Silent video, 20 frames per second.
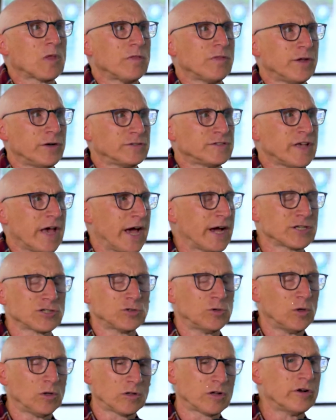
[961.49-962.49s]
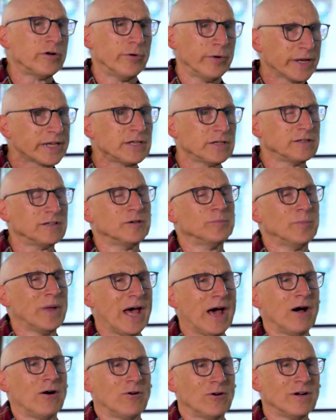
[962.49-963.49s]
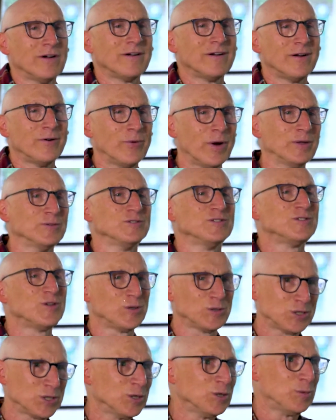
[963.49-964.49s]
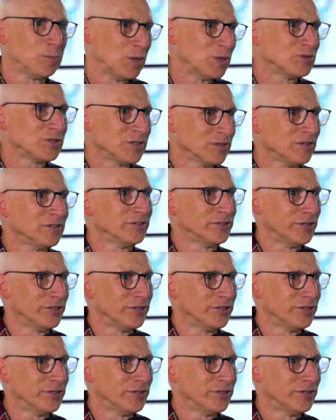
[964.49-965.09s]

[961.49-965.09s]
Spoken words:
there's actual curriculum now around social emotional